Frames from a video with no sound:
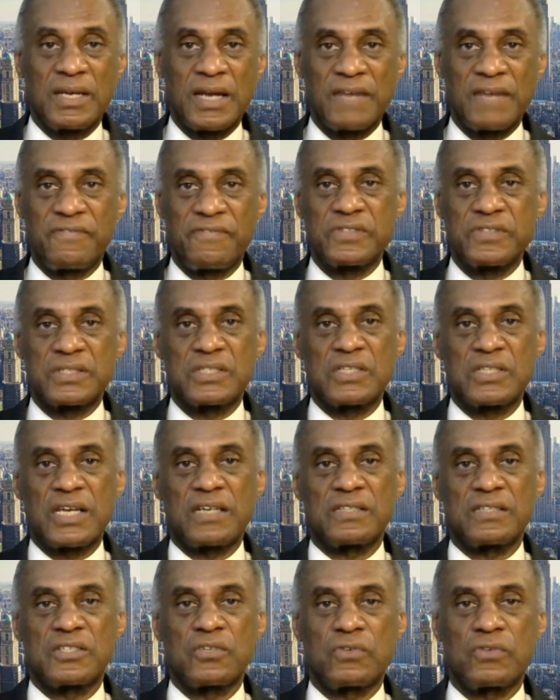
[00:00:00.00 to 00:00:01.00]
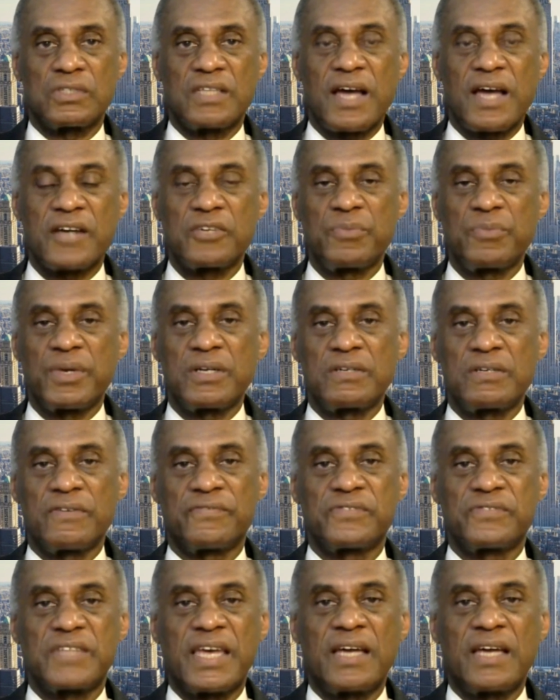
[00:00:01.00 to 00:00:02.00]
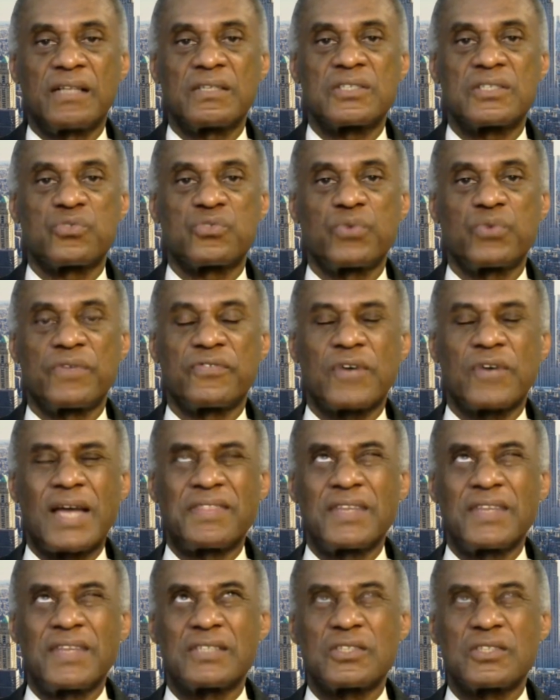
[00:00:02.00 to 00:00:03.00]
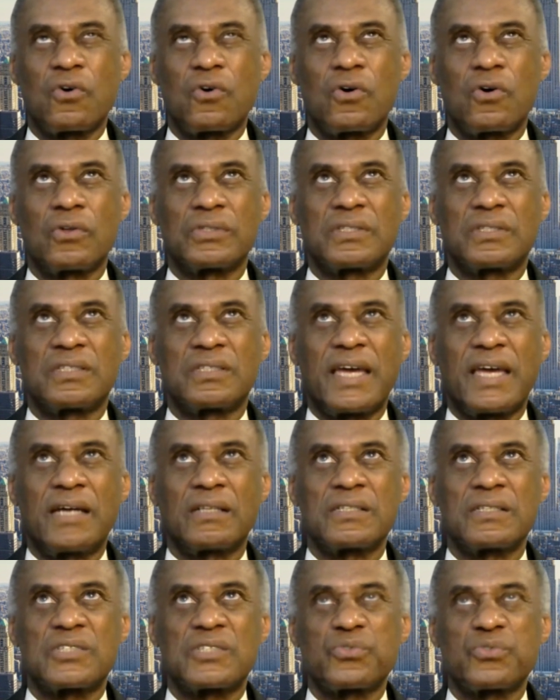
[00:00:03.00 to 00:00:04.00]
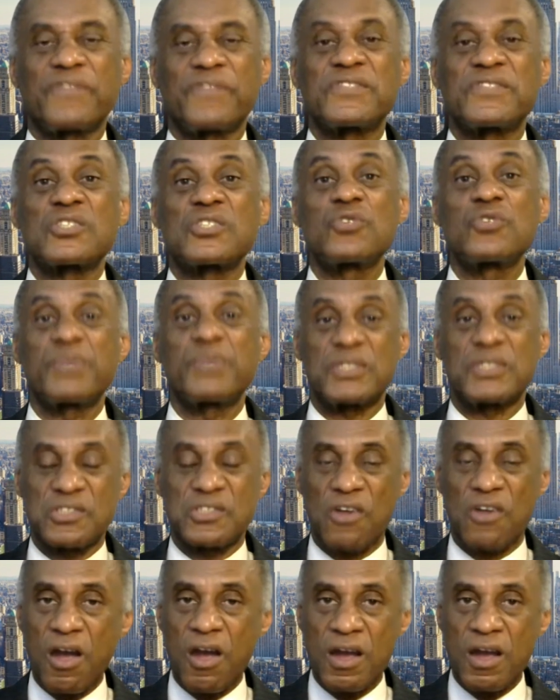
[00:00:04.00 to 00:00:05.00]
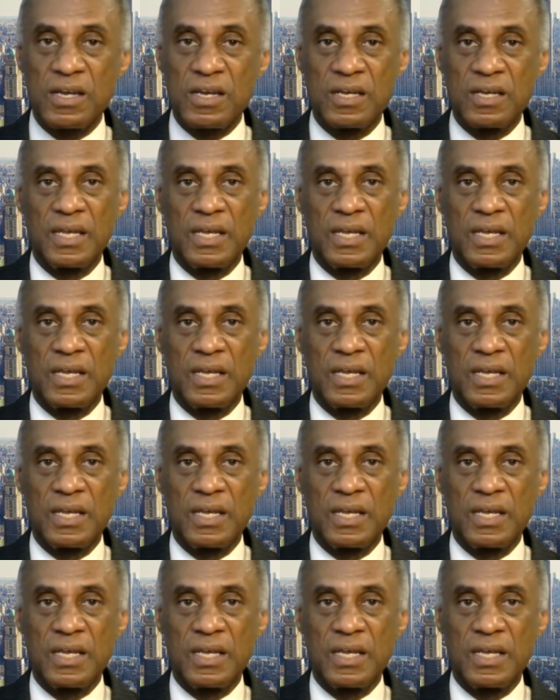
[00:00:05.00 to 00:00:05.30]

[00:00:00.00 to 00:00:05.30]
I saw a documentary of Taylor Swift. I think it's called Taylor Swift Superstar.